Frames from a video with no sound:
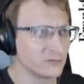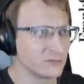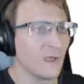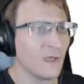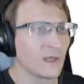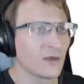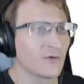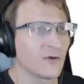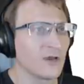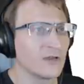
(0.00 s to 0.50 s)

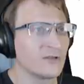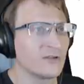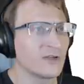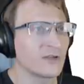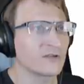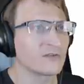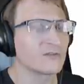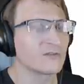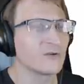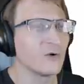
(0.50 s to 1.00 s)

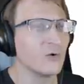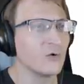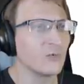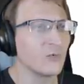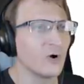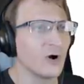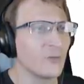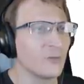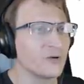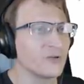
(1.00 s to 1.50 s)
Crytek's
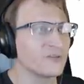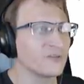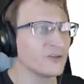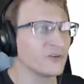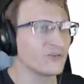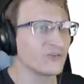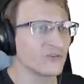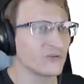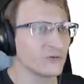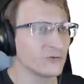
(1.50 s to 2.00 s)
Stonewall
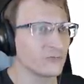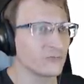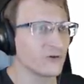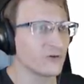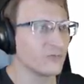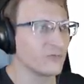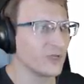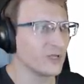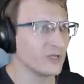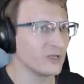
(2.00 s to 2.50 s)
position
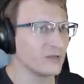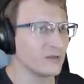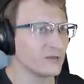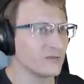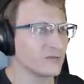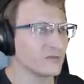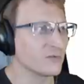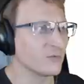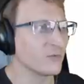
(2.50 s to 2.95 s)
remains